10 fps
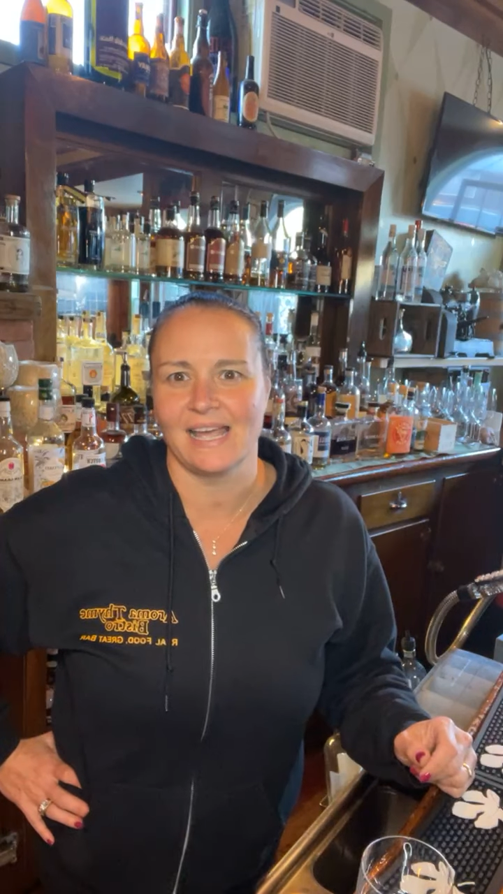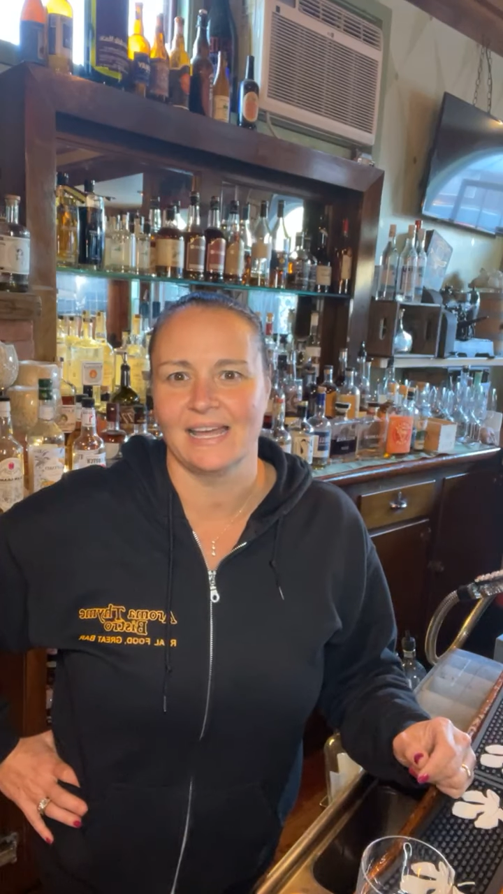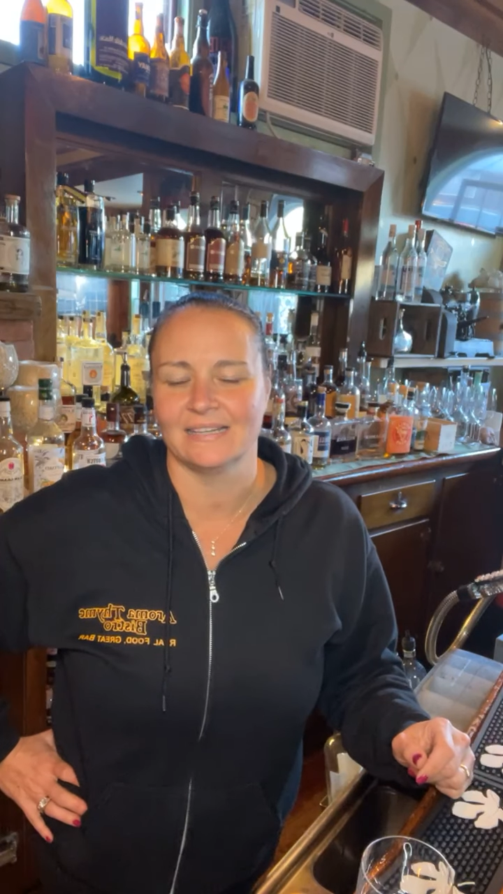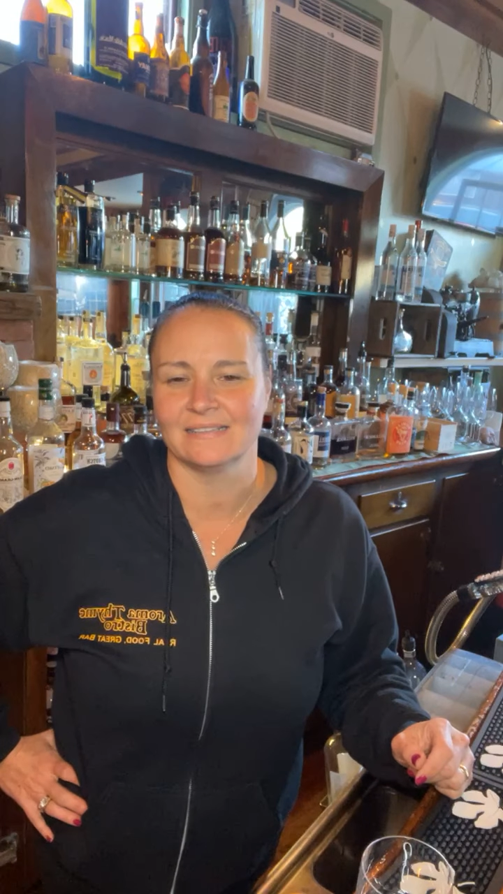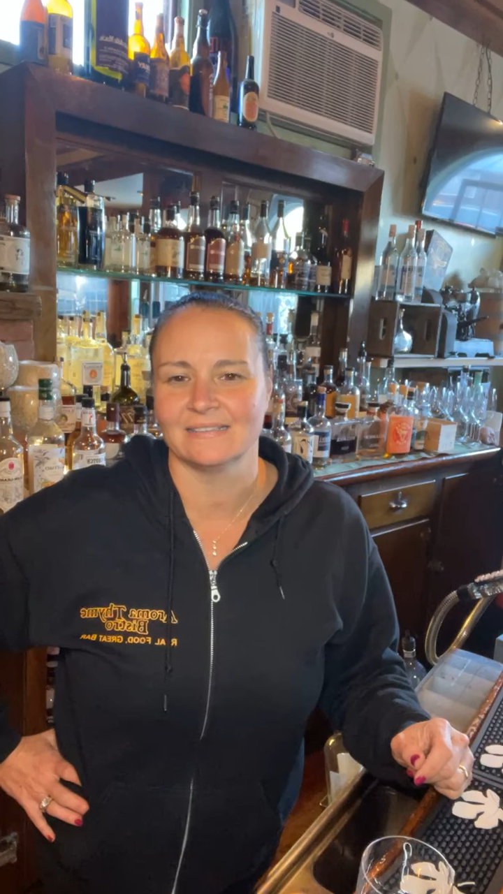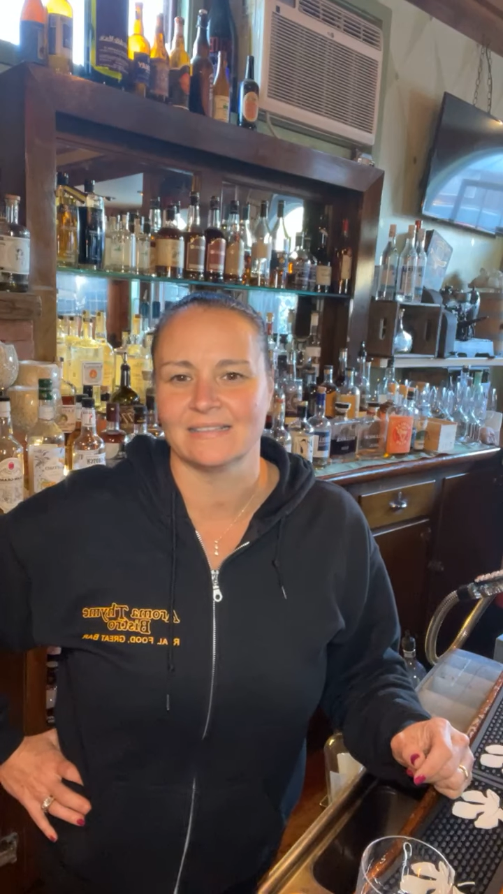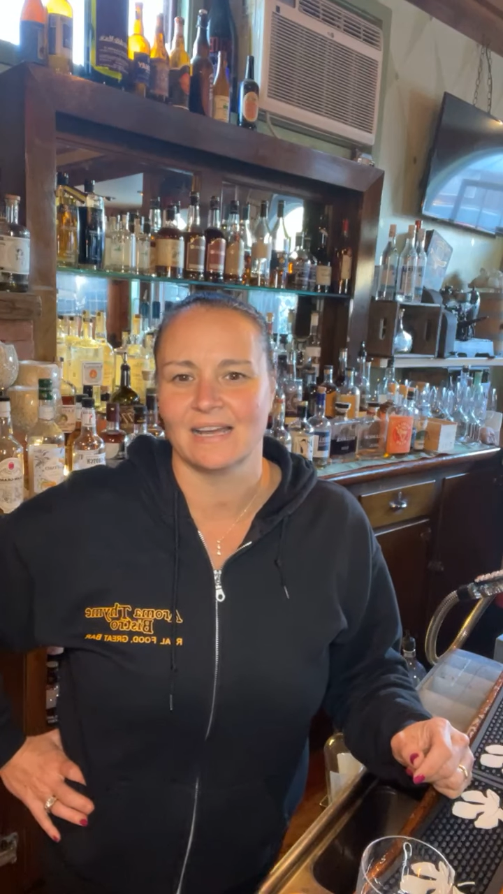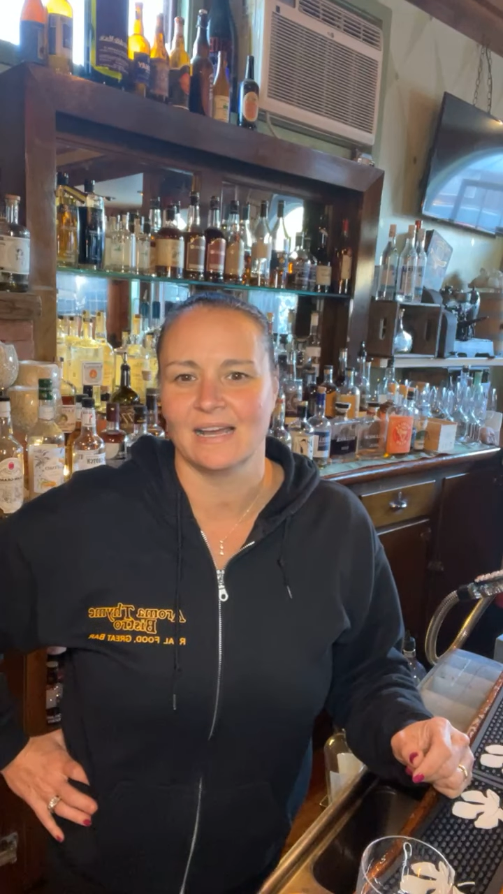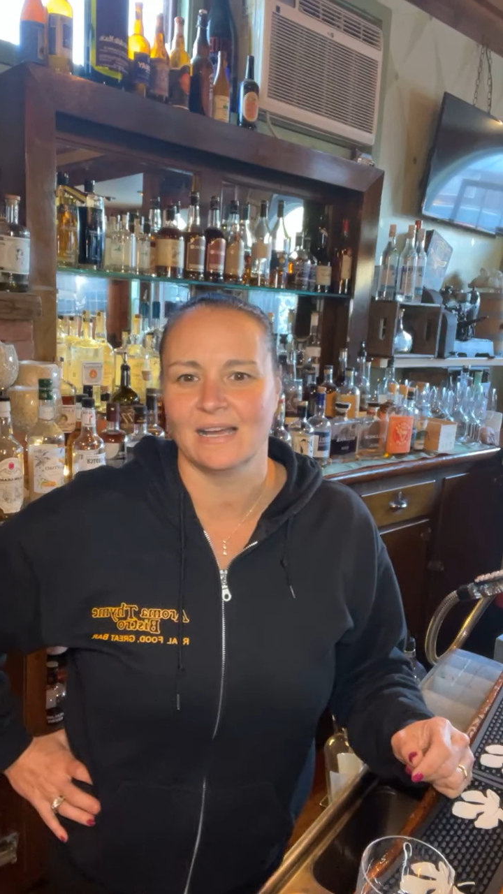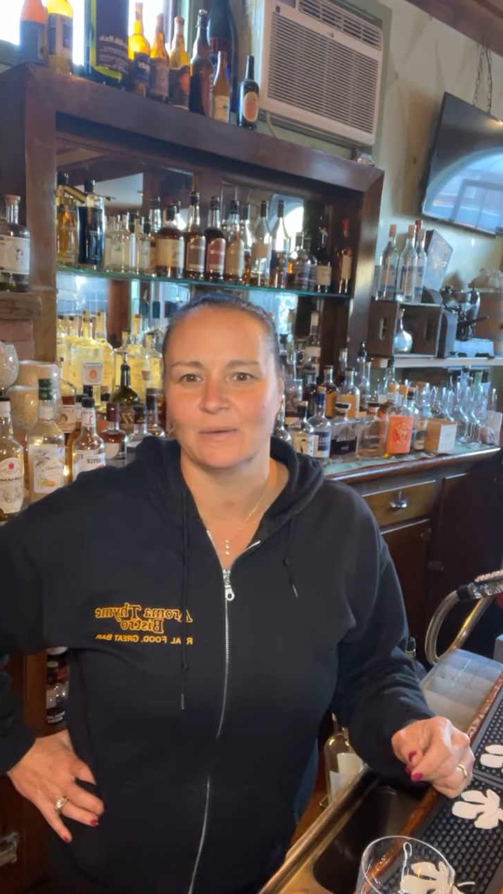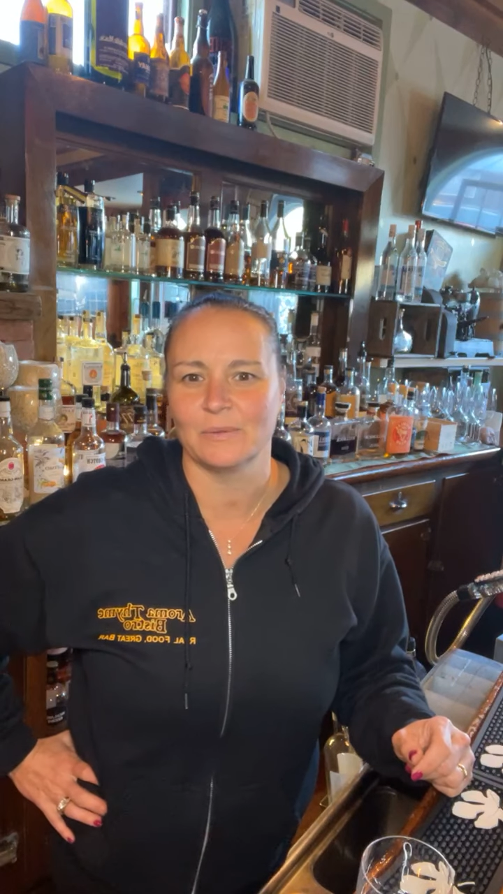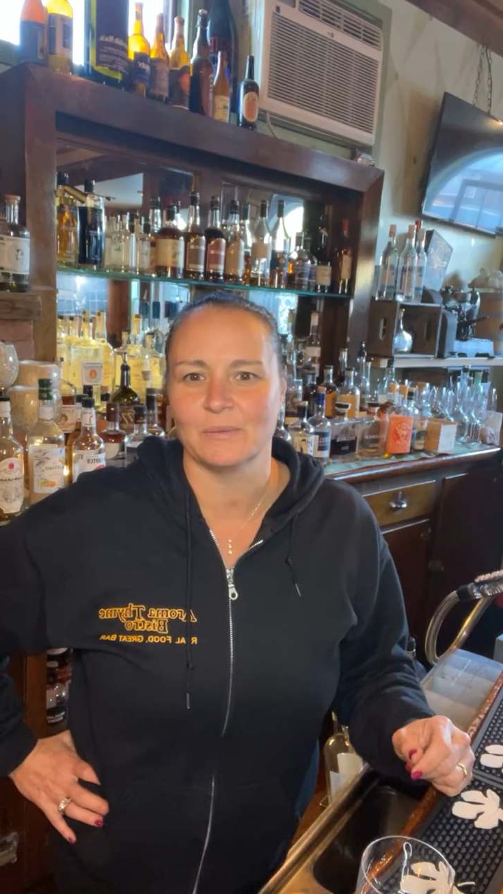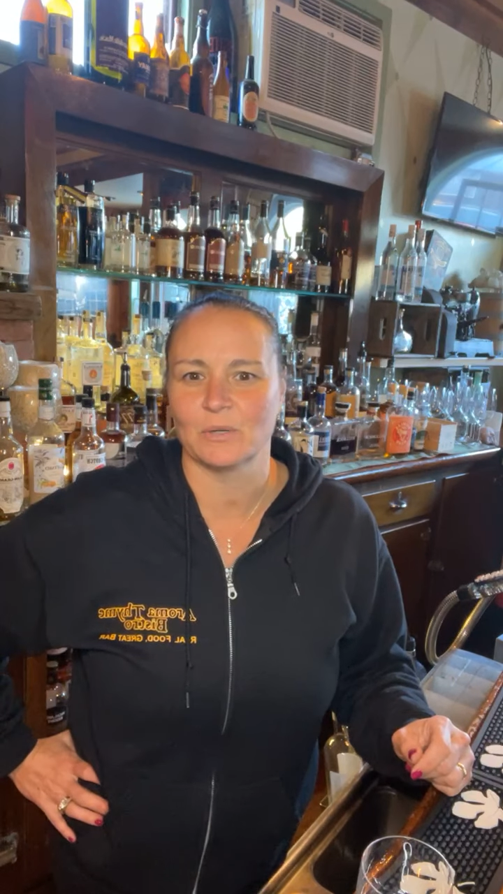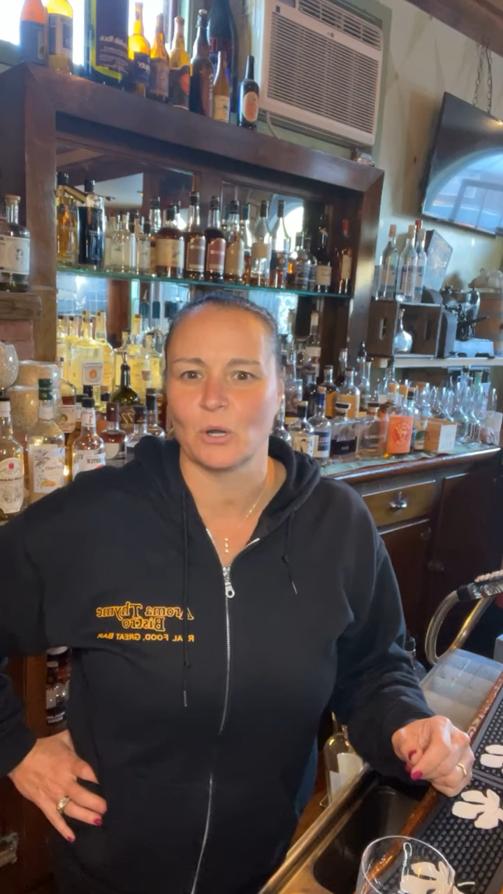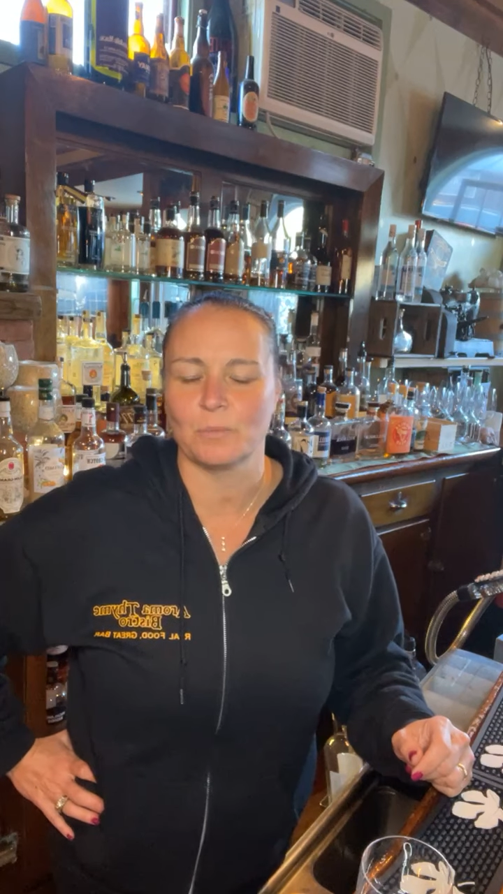And uh, we
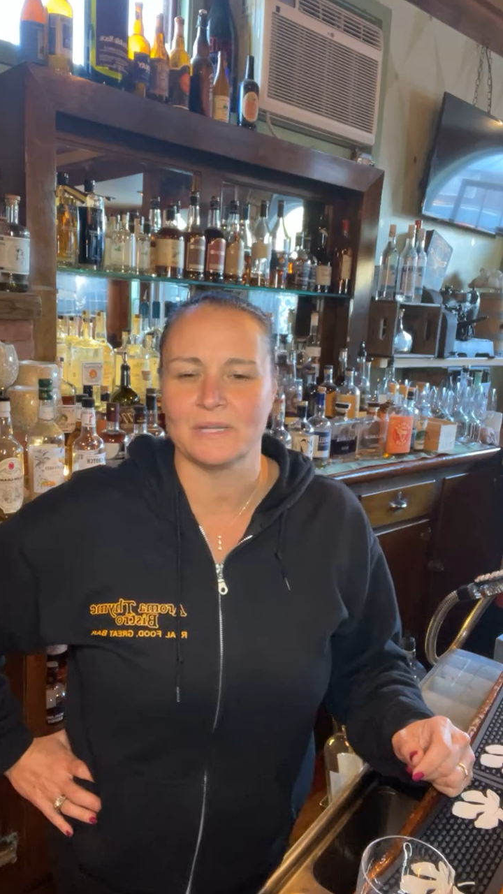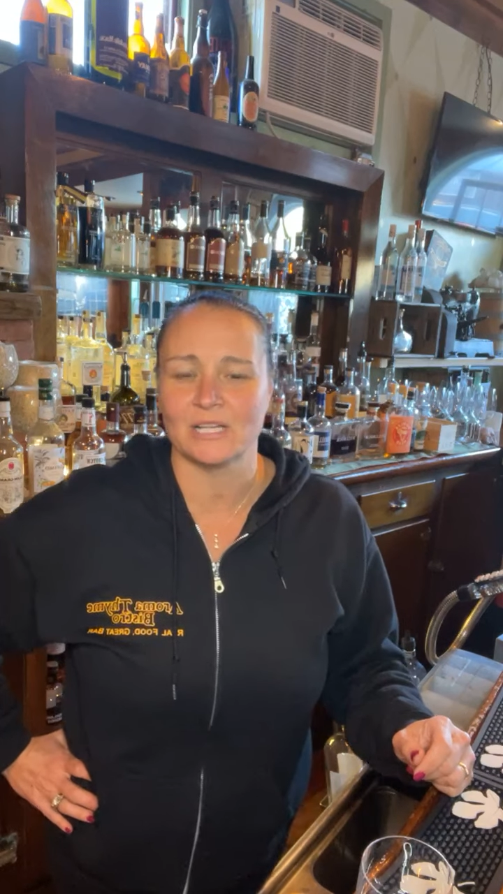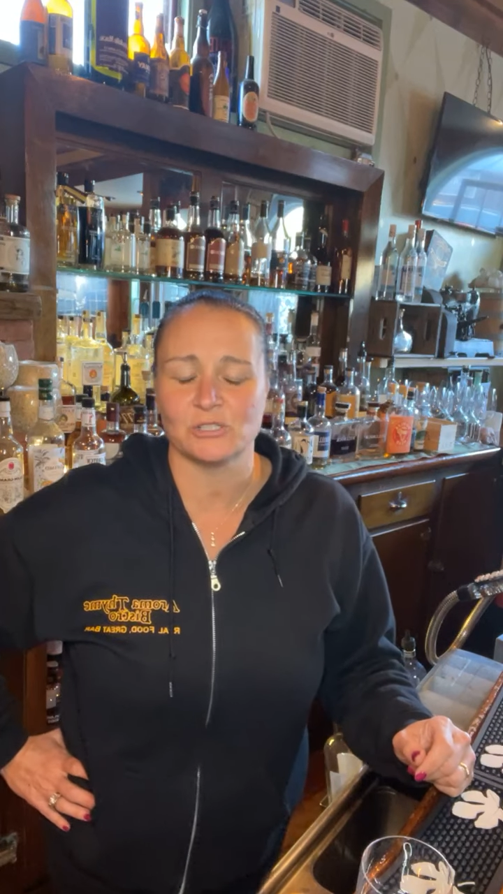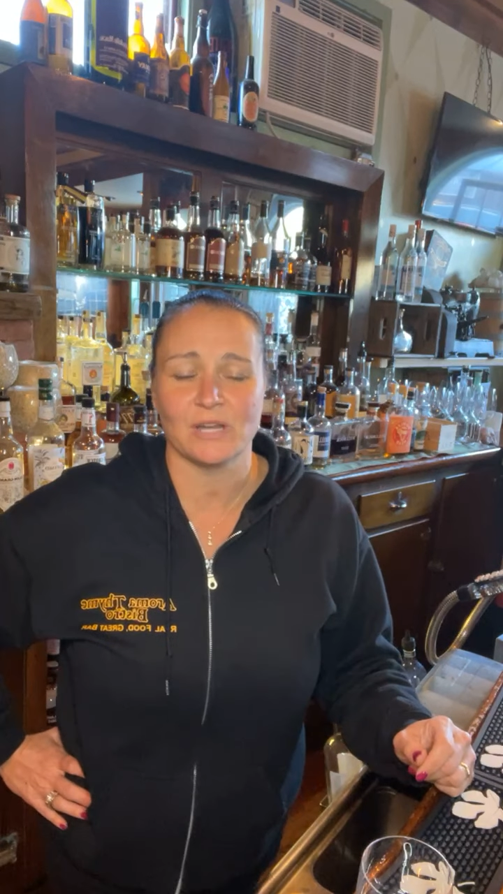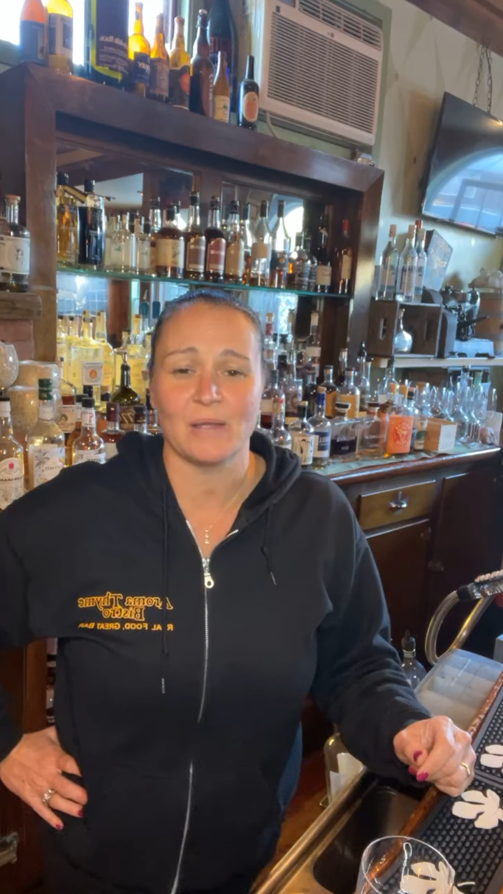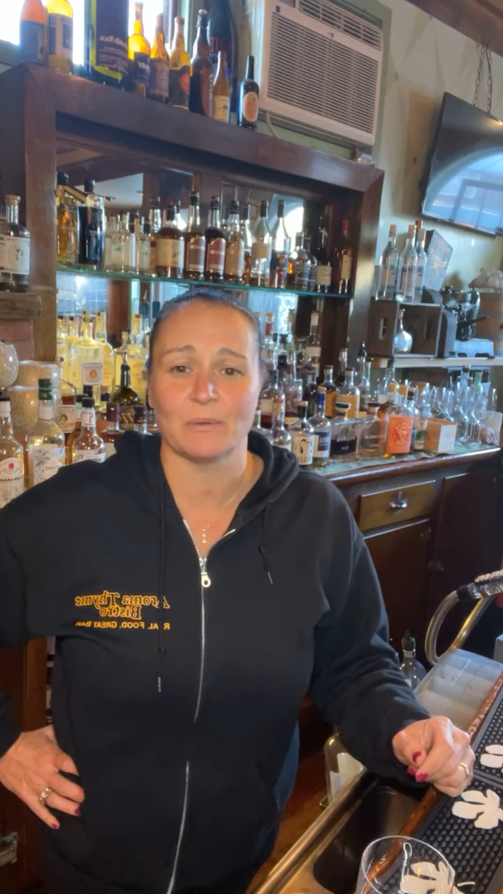were open yesterday.